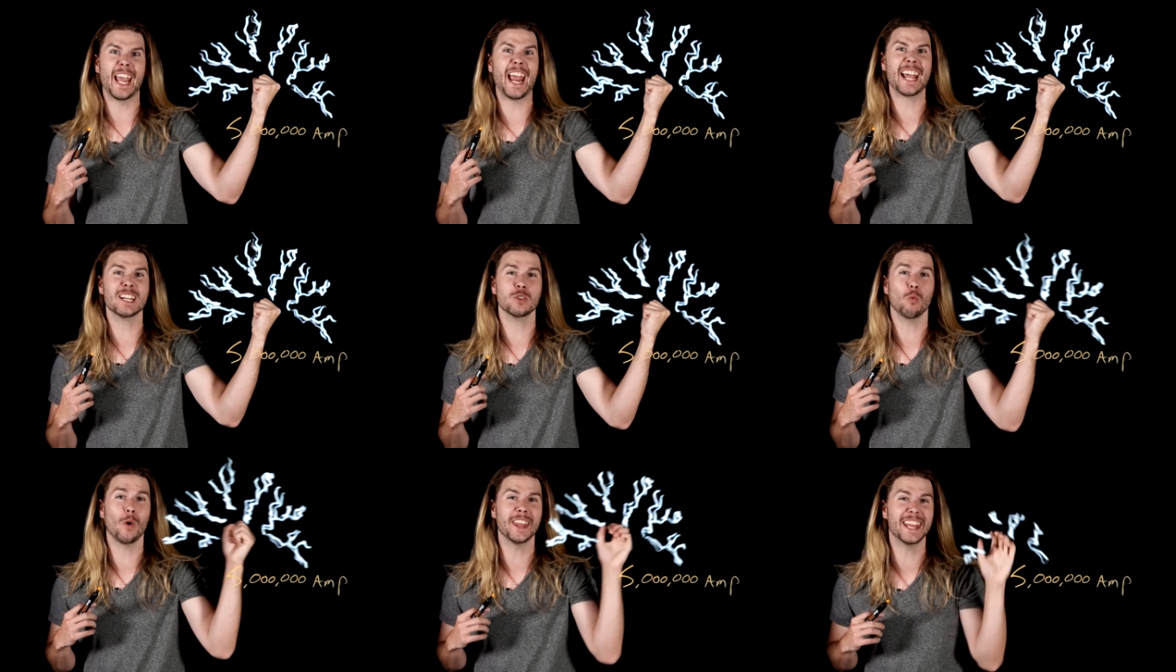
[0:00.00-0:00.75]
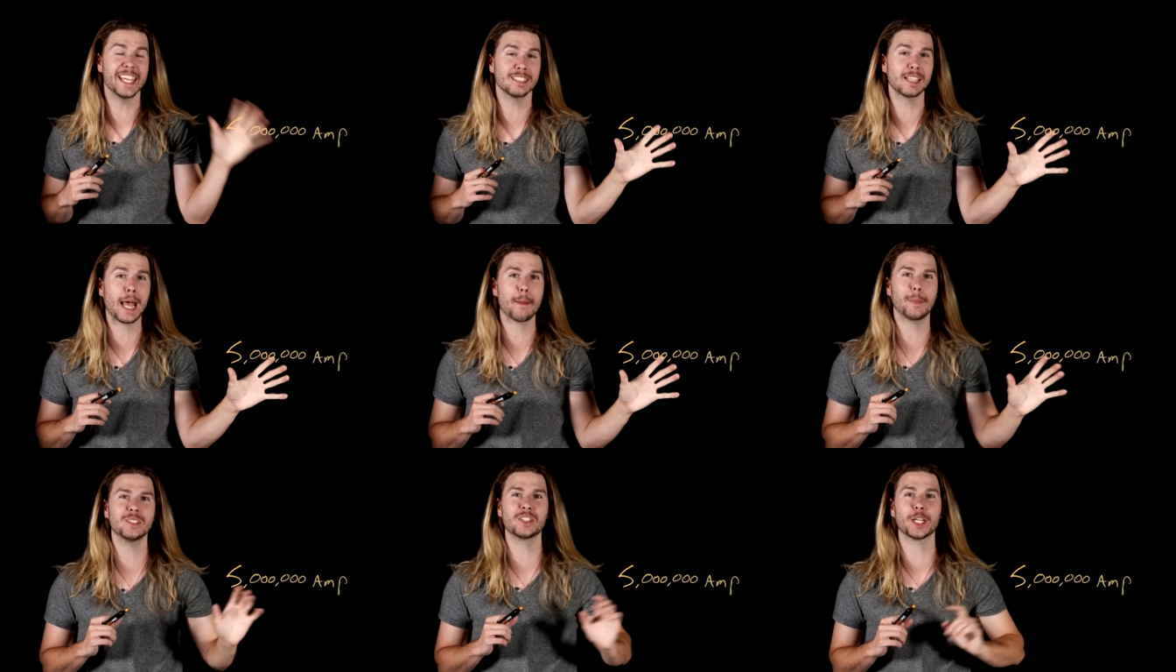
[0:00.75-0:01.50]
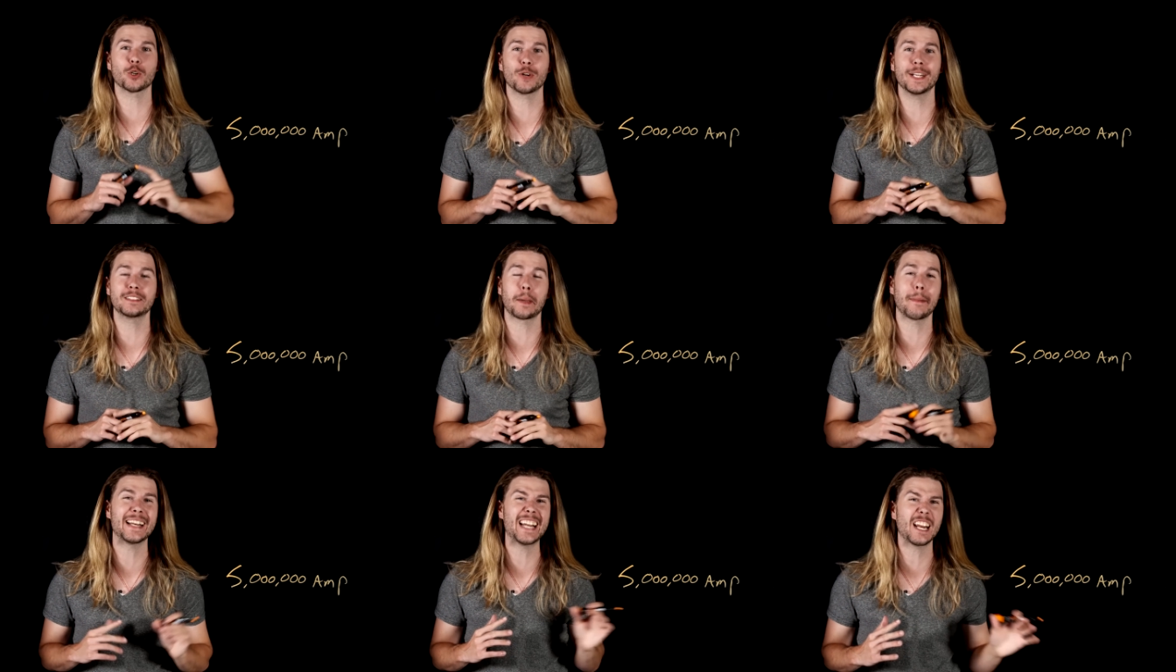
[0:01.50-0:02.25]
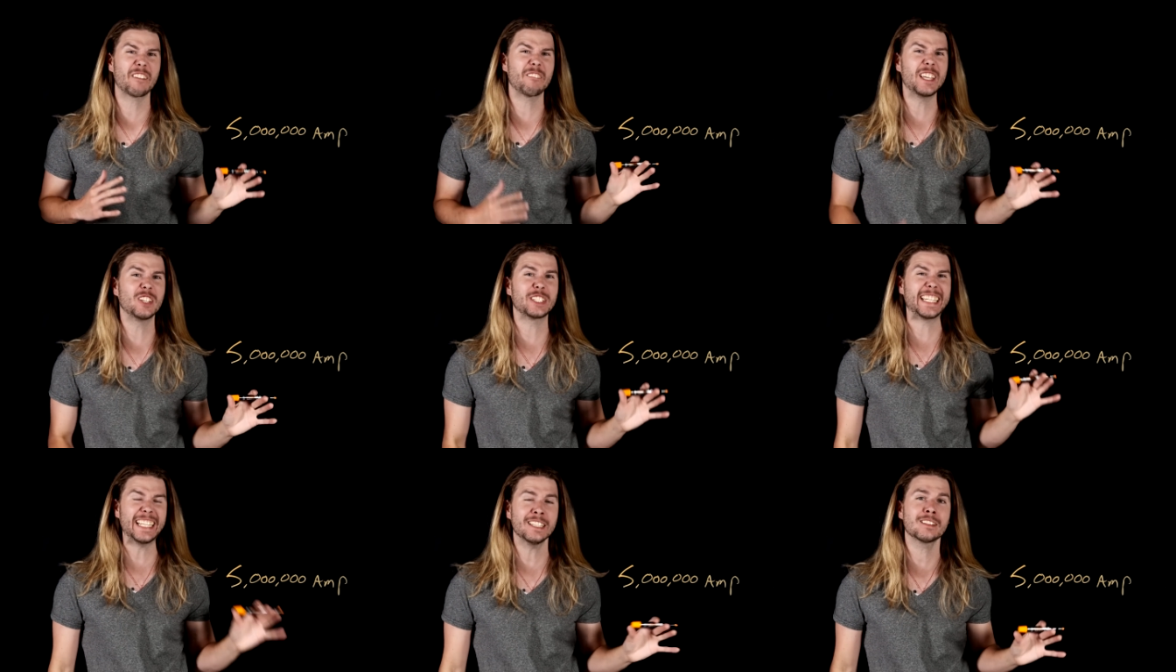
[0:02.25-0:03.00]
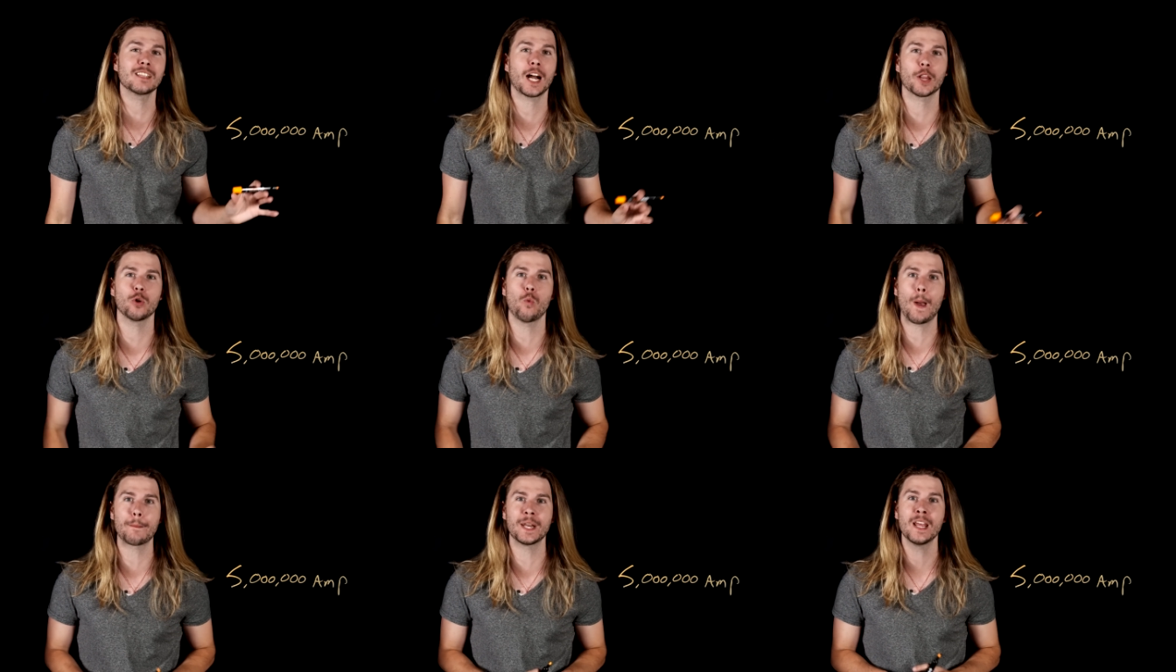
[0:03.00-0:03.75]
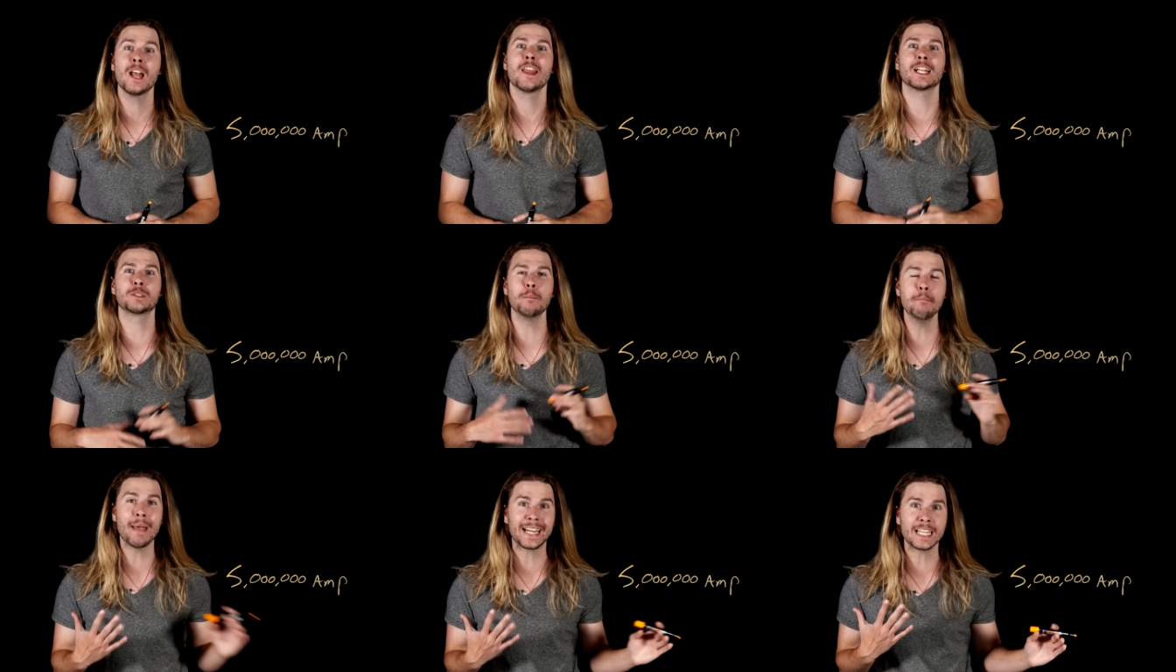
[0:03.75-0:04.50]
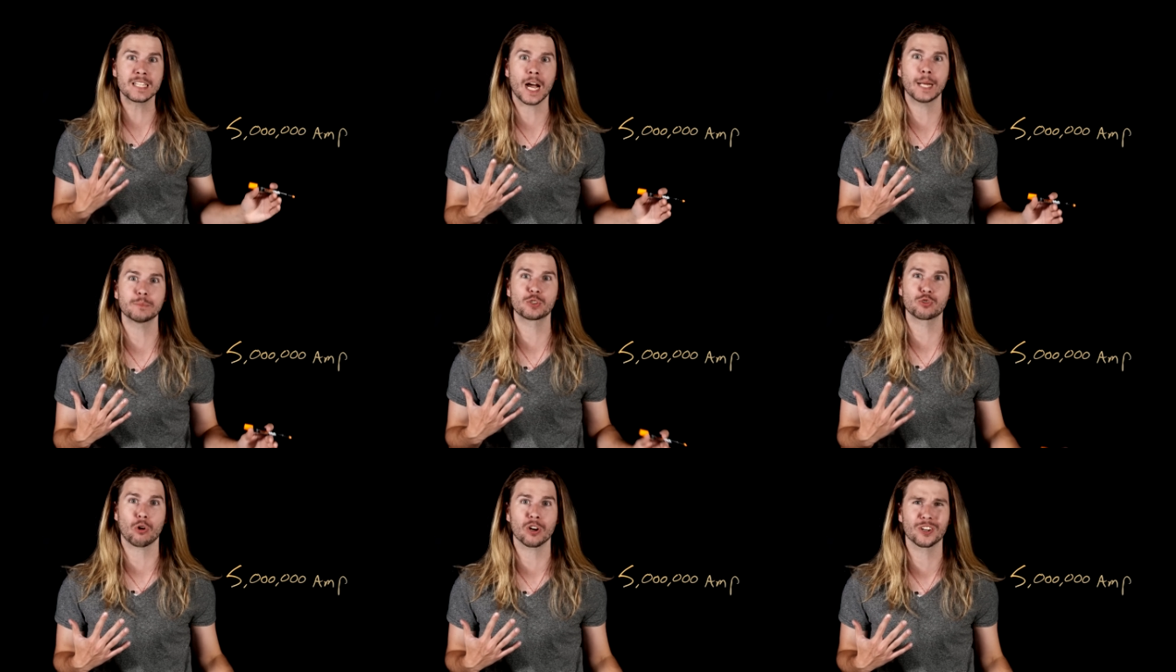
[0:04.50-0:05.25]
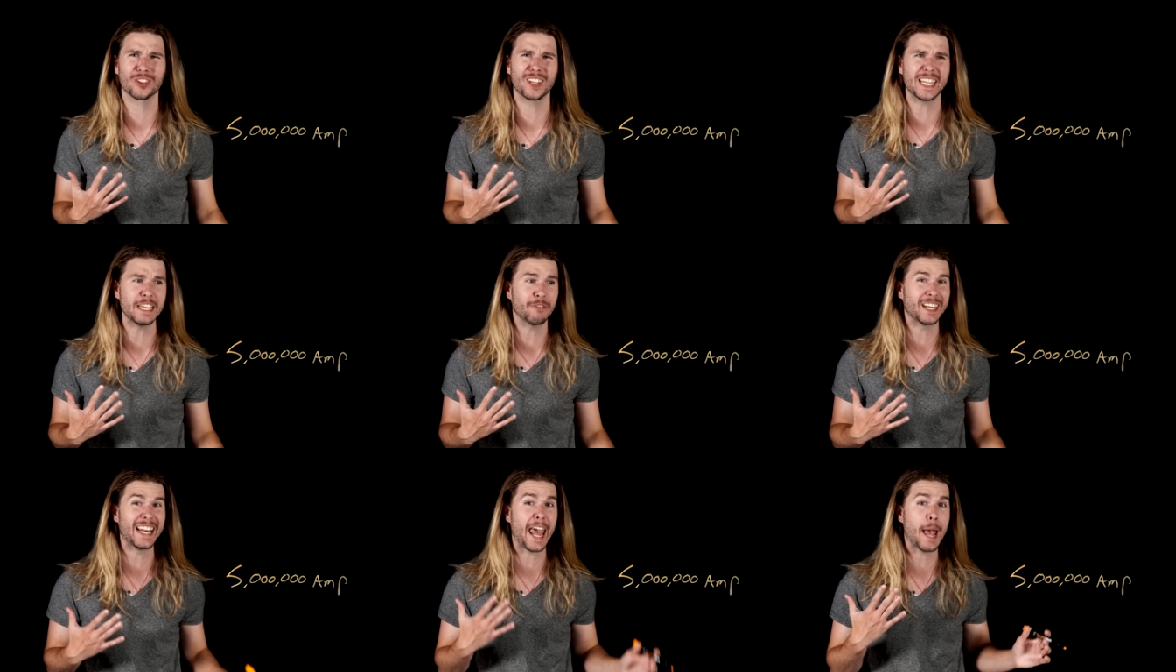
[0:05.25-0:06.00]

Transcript: And when this happens, it creates a magnetic field inside of the weapon that's many times stronger than even an